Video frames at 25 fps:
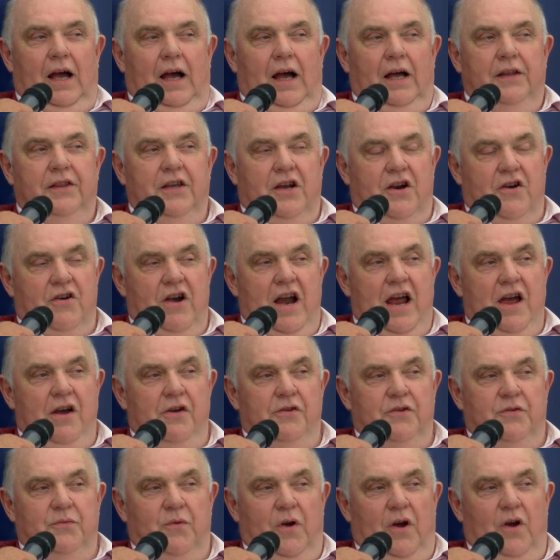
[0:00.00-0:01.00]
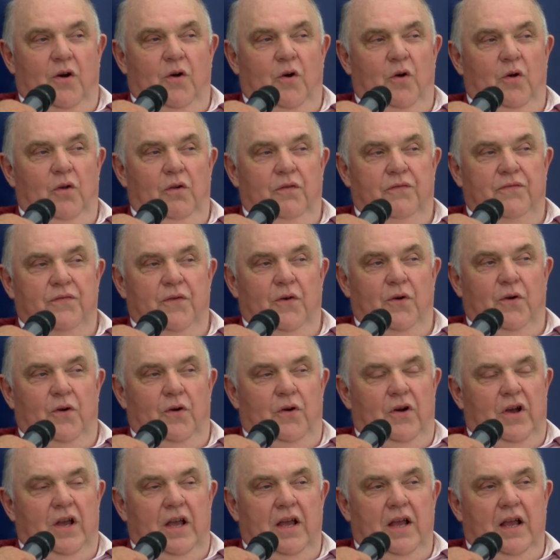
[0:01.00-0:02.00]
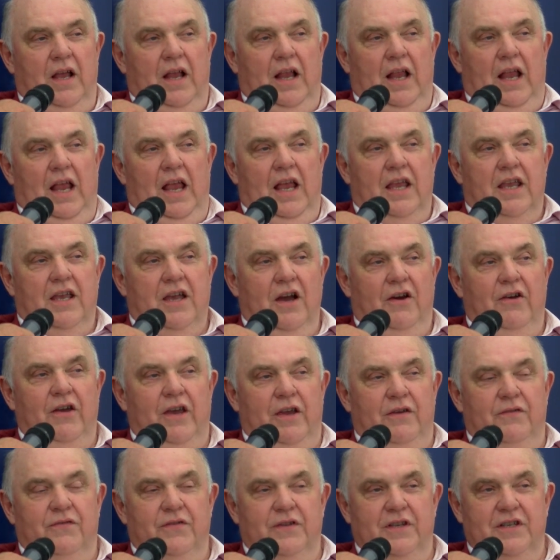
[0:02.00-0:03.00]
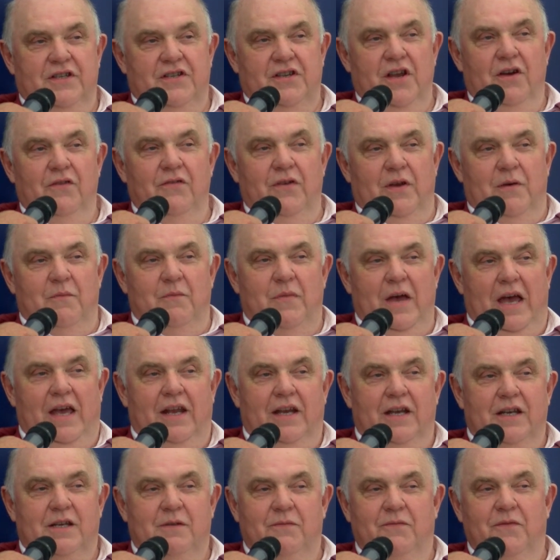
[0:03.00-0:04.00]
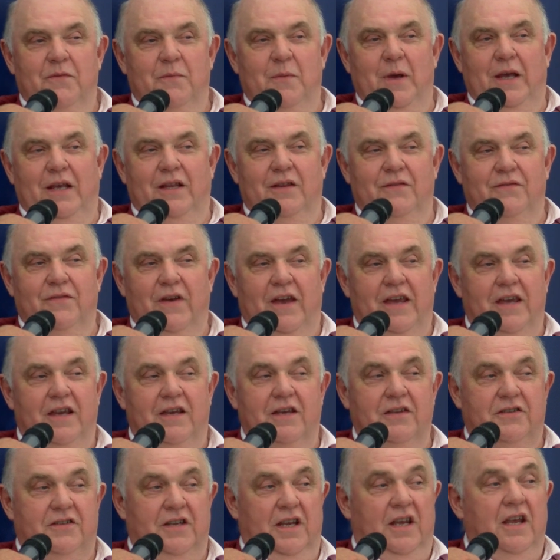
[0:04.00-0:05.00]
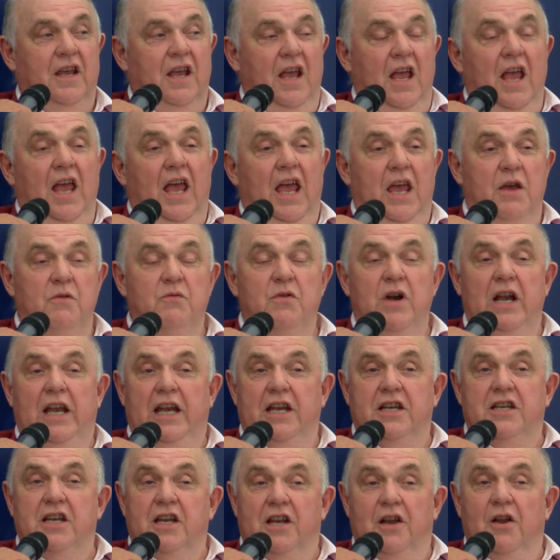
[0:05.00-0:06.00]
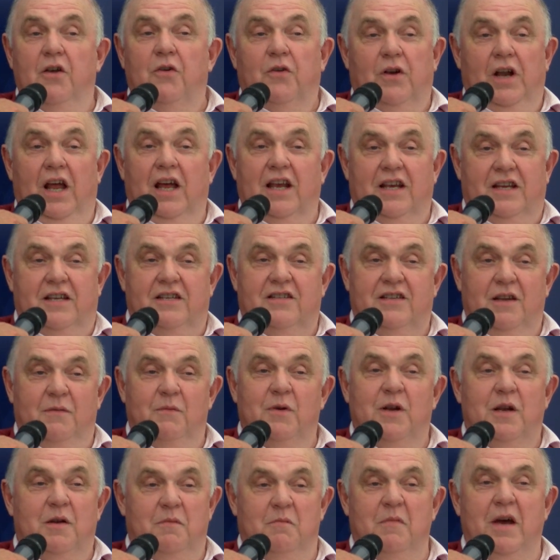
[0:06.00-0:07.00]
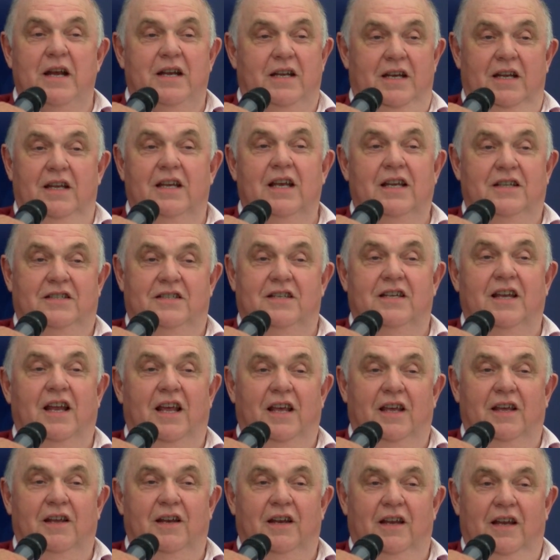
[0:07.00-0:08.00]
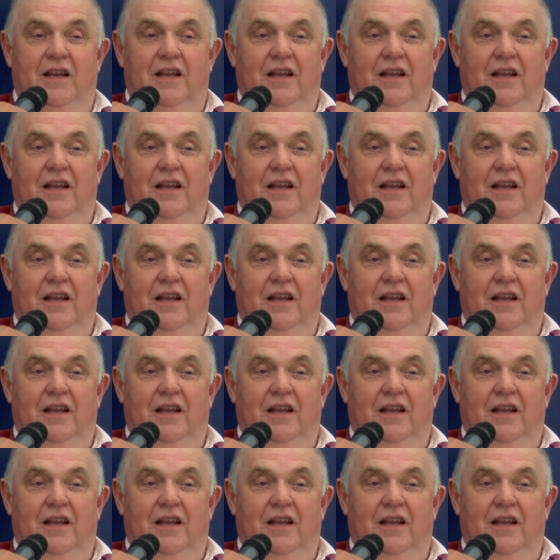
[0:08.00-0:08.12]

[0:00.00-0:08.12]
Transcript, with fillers: And the crowd were all for going for the Soviet bands for being the fake because it, it really did look like someone had made it yesterday.